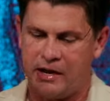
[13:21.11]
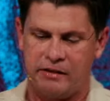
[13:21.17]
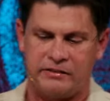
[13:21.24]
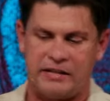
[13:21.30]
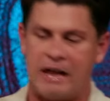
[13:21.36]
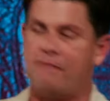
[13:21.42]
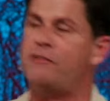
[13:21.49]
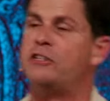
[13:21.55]

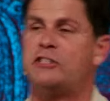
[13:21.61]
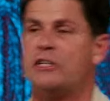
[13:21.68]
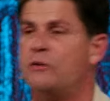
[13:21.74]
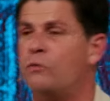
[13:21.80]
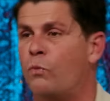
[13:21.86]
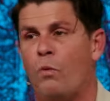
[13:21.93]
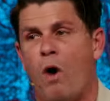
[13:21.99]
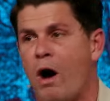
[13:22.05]
David
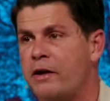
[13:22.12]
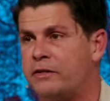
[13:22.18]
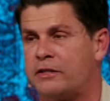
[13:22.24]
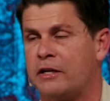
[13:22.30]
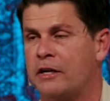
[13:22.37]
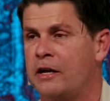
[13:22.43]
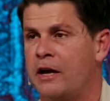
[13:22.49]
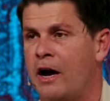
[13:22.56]
didn't
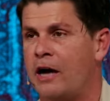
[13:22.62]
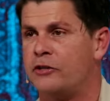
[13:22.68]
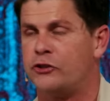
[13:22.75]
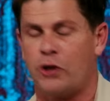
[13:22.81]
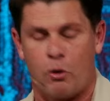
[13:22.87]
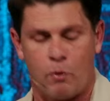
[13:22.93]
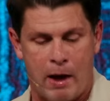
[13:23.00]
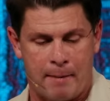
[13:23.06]
want
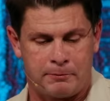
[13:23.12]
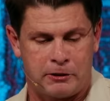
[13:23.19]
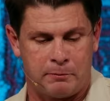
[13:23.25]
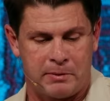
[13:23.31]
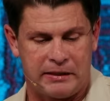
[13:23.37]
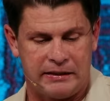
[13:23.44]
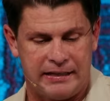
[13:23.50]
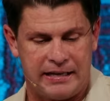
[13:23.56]
Joab to
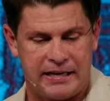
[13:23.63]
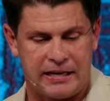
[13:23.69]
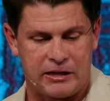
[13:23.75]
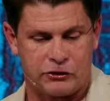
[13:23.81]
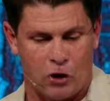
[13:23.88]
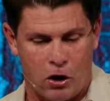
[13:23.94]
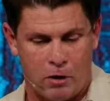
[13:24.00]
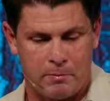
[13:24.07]
be leading
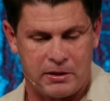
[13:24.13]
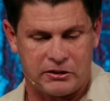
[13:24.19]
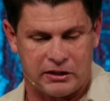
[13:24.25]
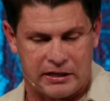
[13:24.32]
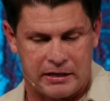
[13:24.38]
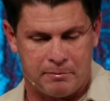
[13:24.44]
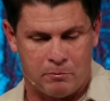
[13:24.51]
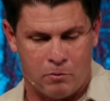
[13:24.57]
his armies
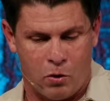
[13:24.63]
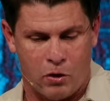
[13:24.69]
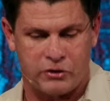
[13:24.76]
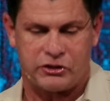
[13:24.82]
anymore.